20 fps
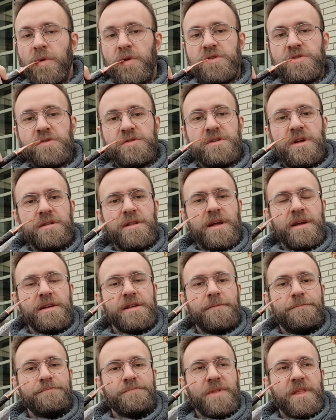So it's not like
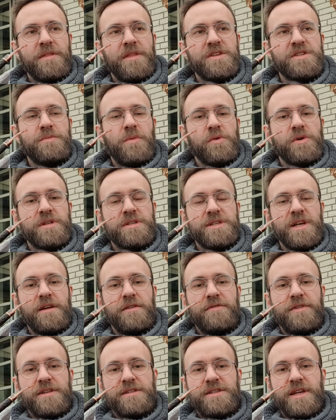the smoke itself
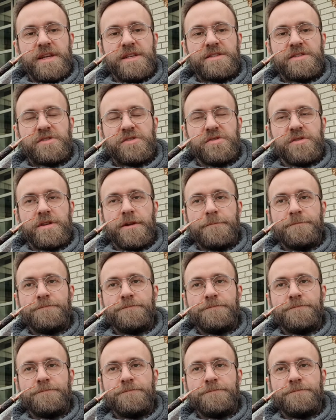that tastes good.